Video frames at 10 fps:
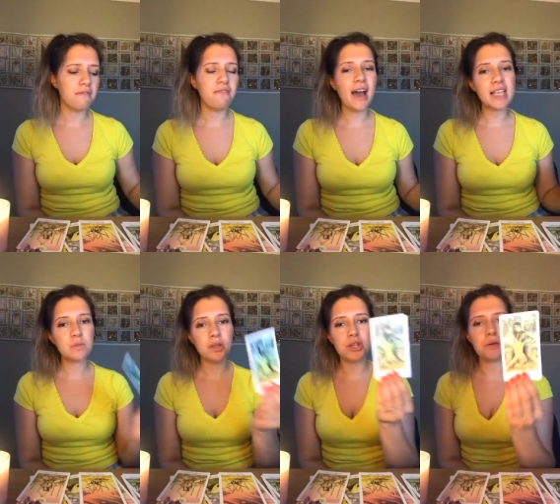that's
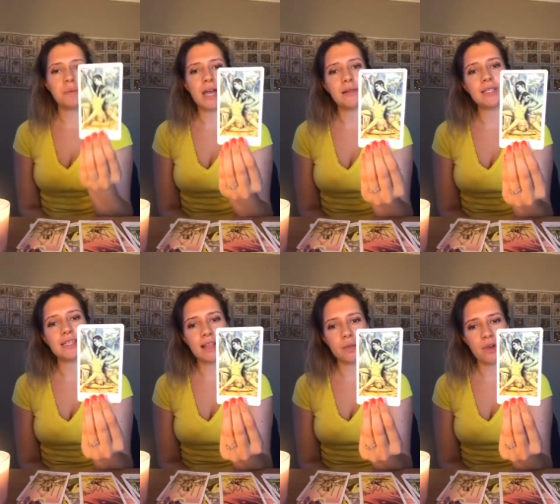when you'll be able to
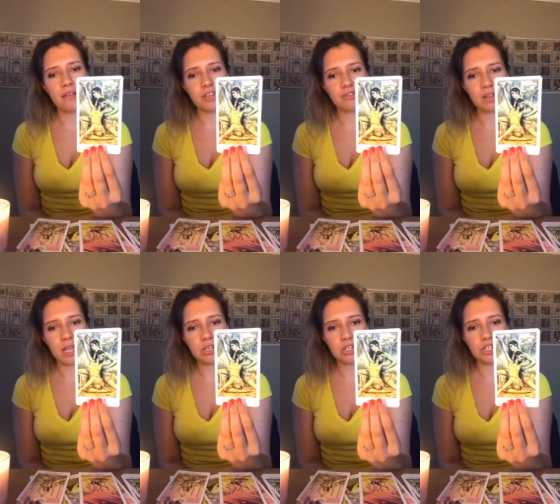celebrate this
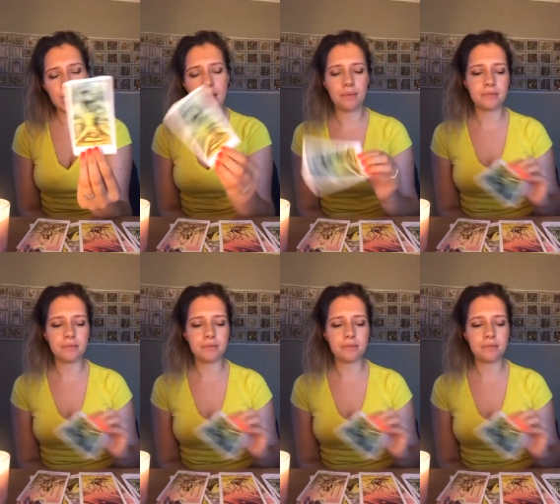relationship.